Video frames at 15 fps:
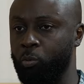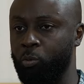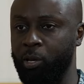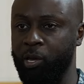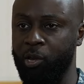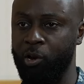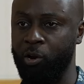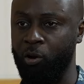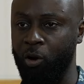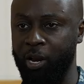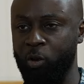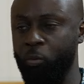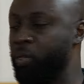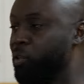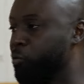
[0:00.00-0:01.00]
here or
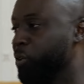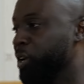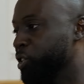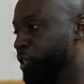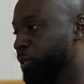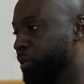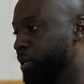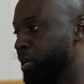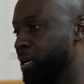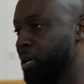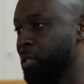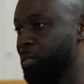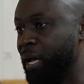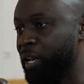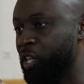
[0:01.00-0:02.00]
anywhere in the region,
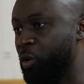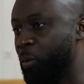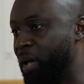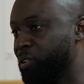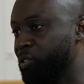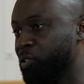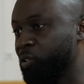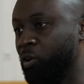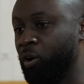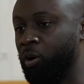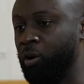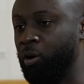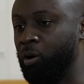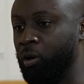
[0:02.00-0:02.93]
that the US or